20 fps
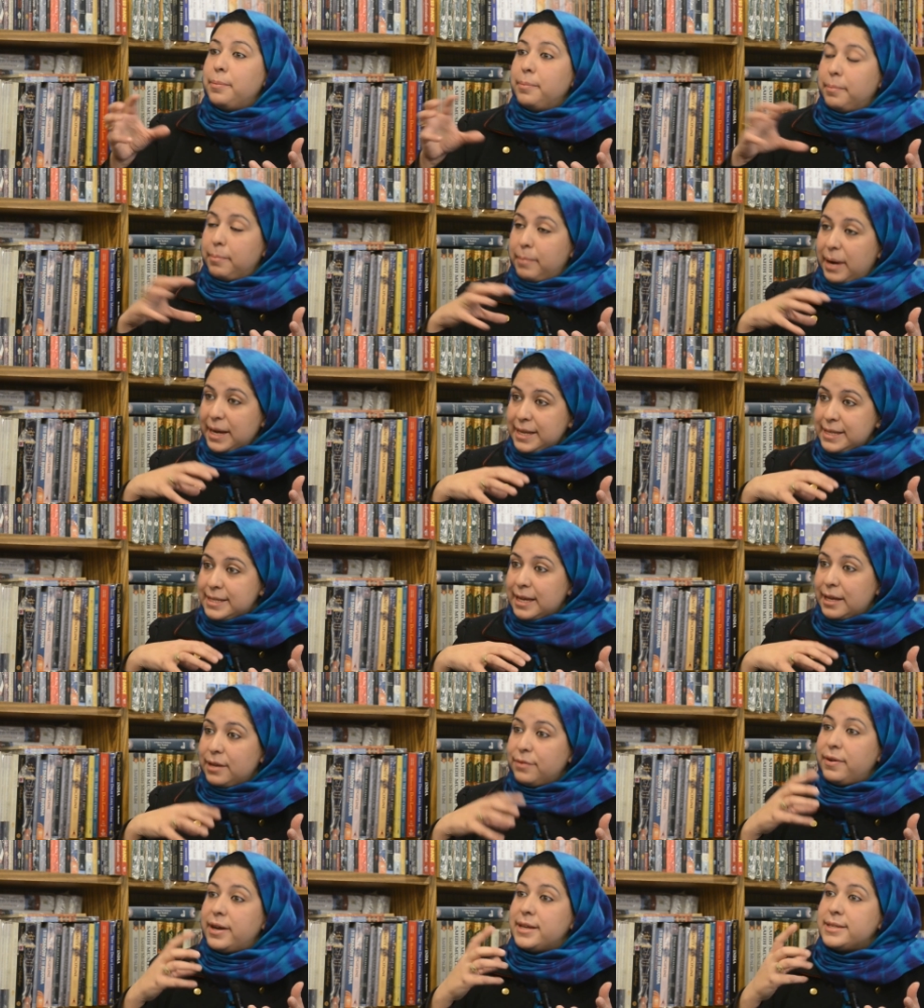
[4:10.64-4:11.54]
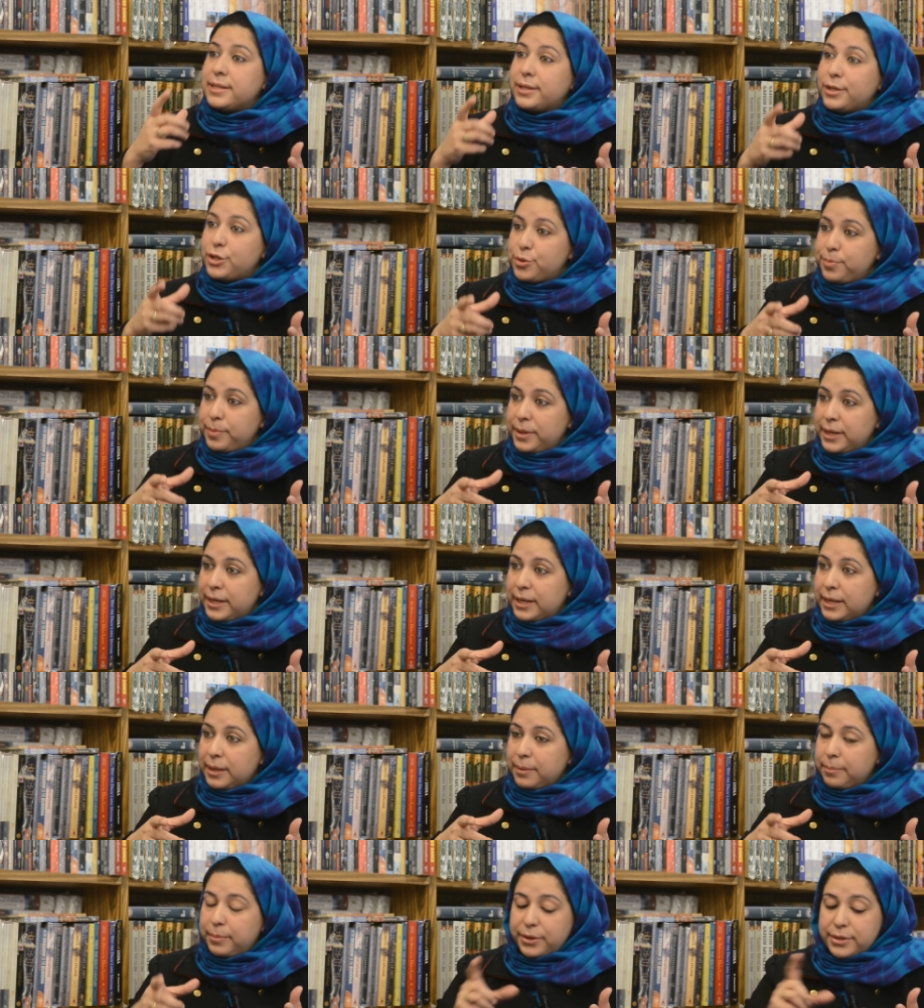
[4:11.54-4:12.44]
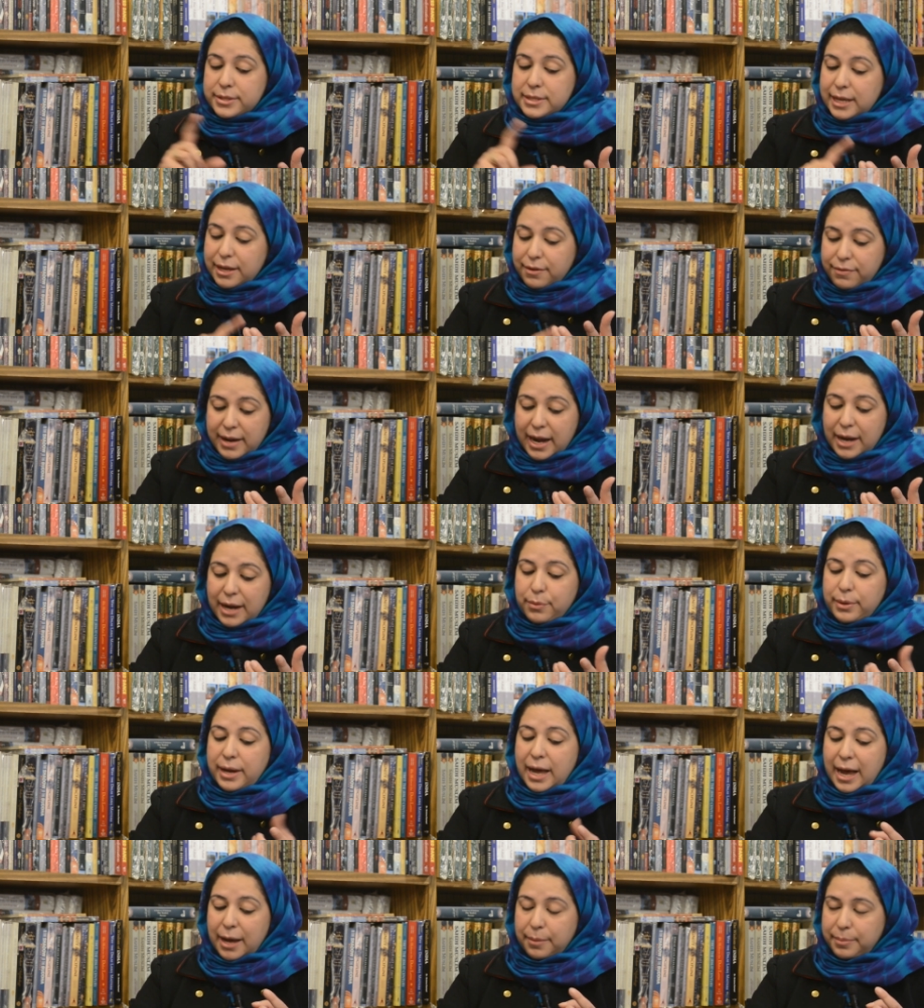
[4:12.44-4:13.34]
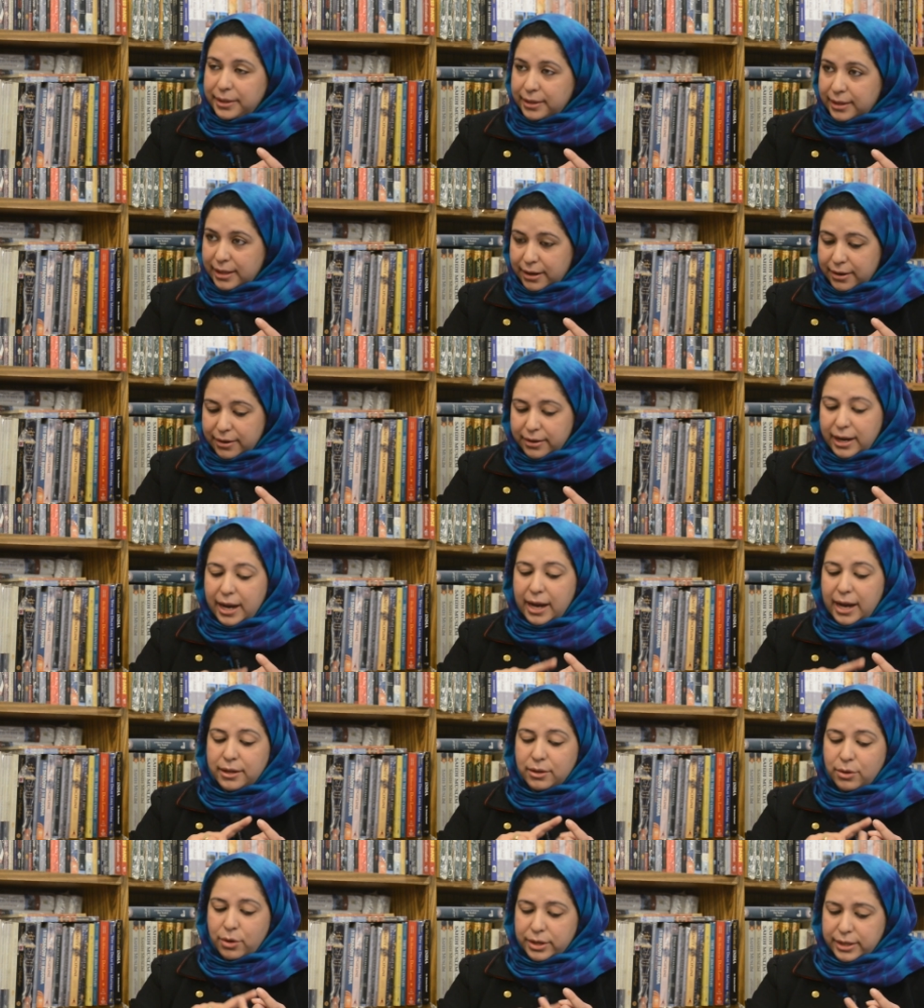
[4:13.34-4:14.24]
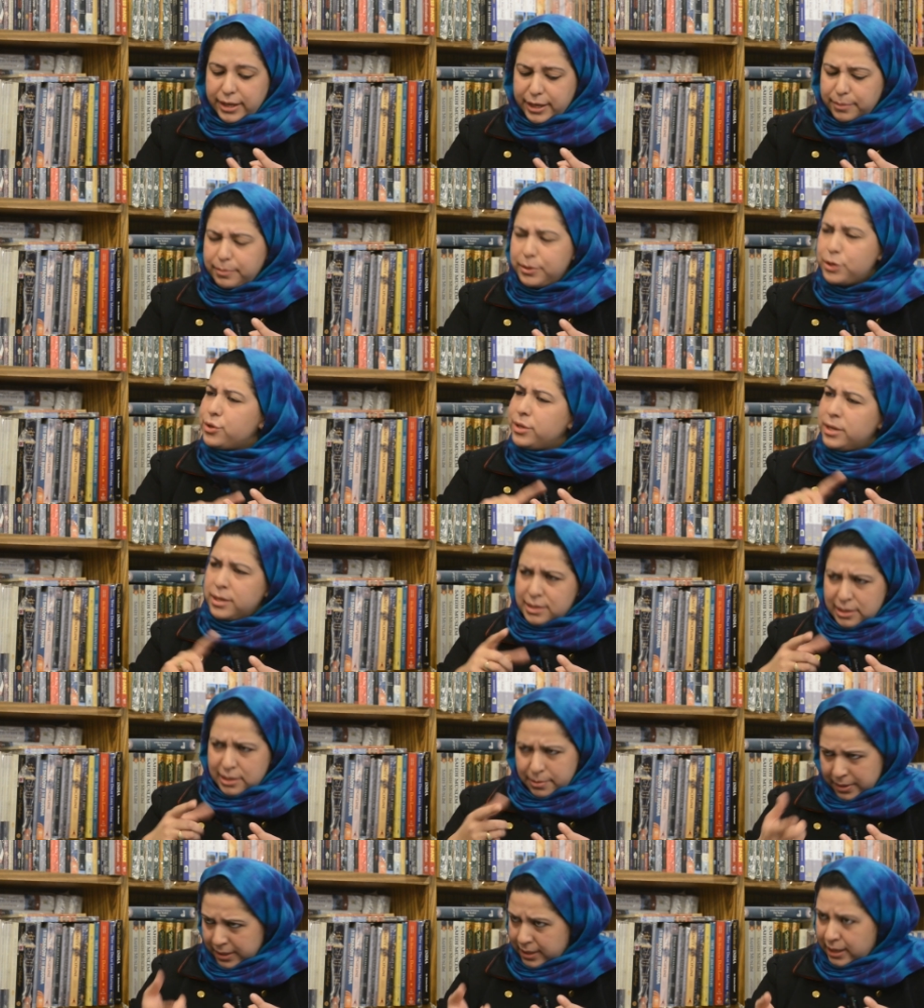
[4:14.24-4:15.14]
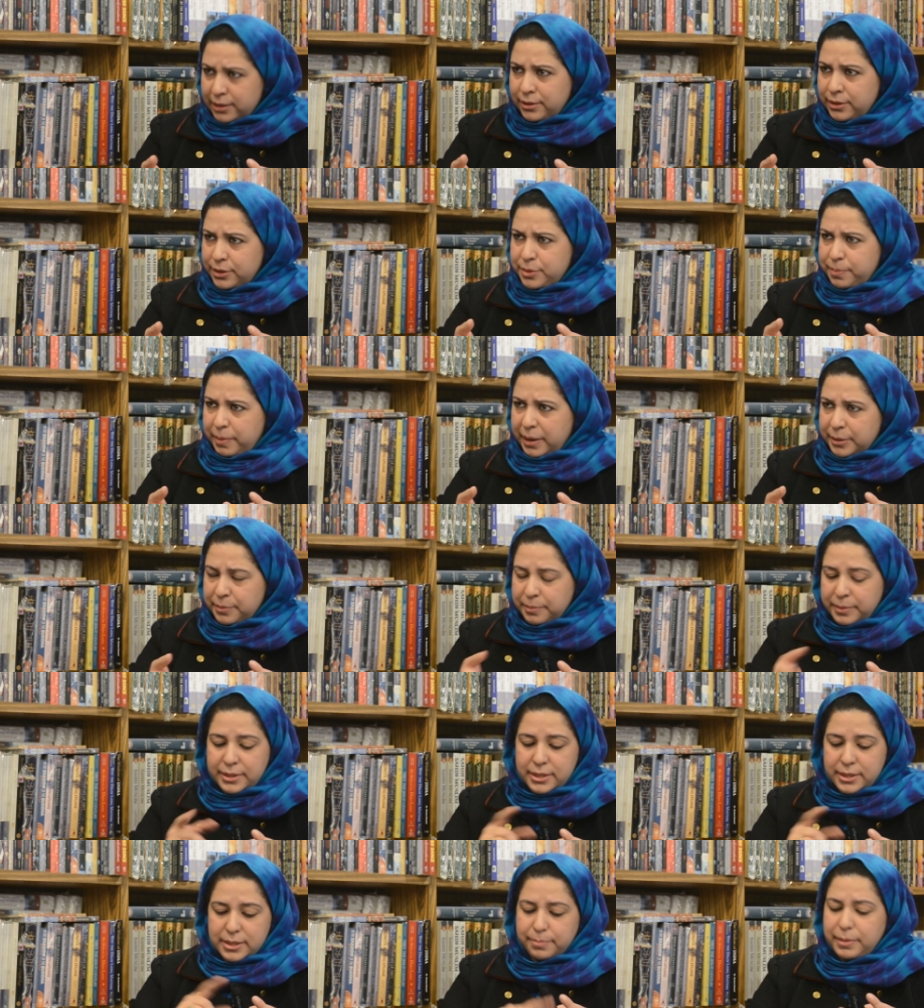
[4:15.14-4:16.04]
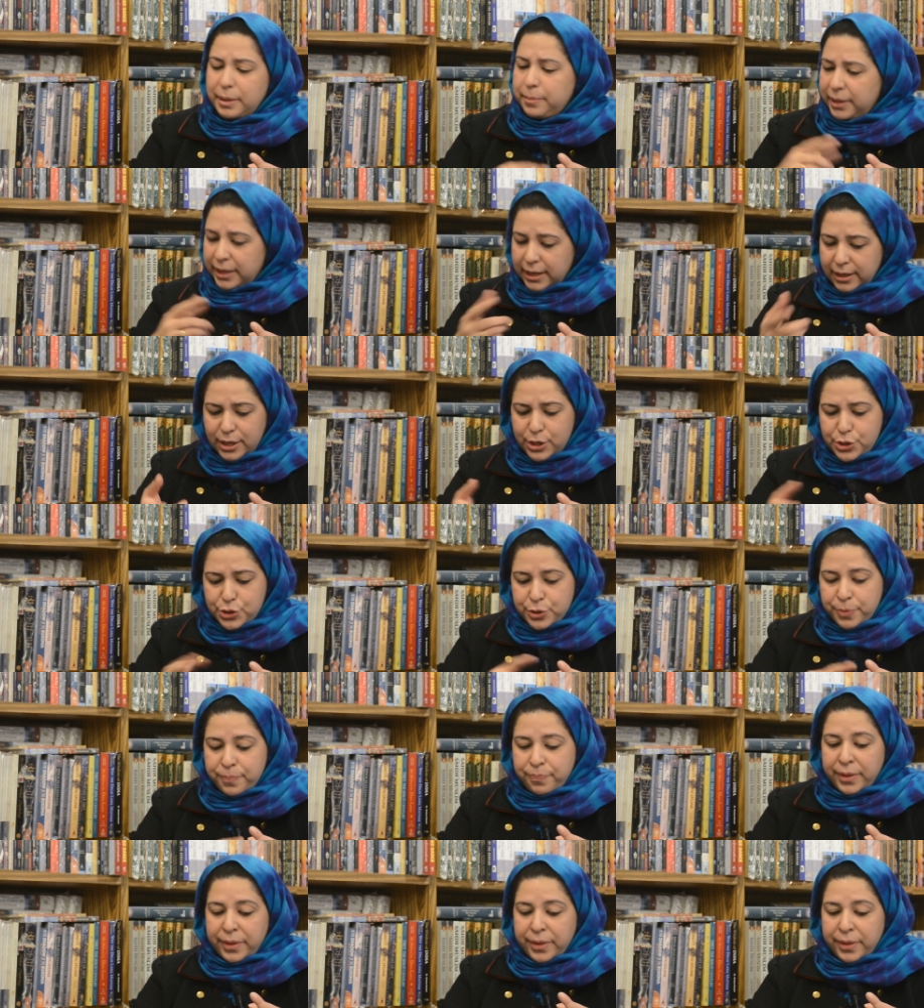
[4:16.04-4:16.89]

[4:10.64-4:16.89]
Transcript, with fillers: myself as a Kashmiri. Because if I would have been there and got admission in some other department, maybe English